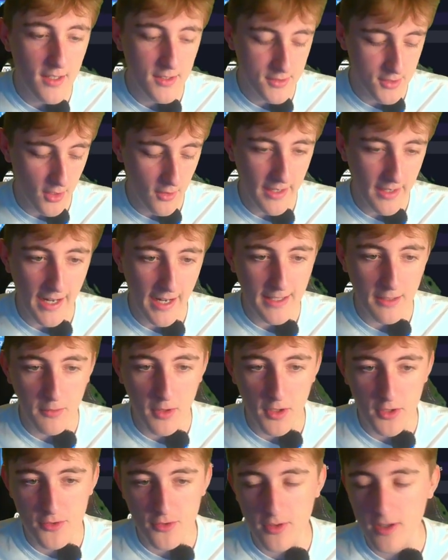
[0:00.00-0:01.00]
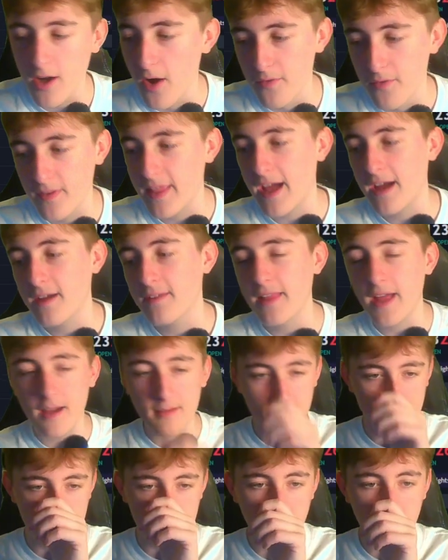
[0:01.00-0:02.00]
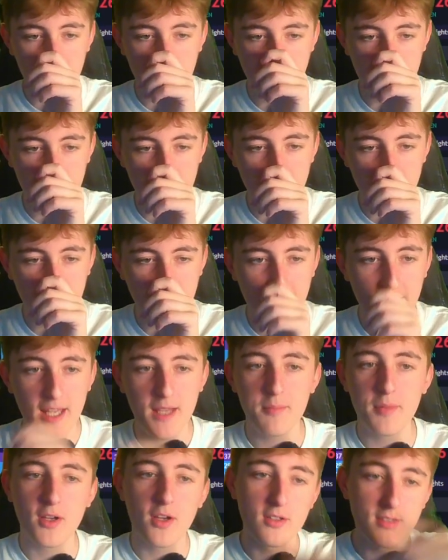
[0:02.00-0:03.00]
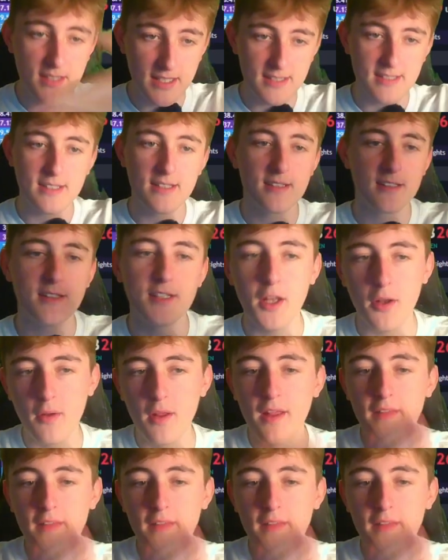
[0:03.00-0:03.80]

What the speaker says: So I didn't want to draw it over that period over here, because this is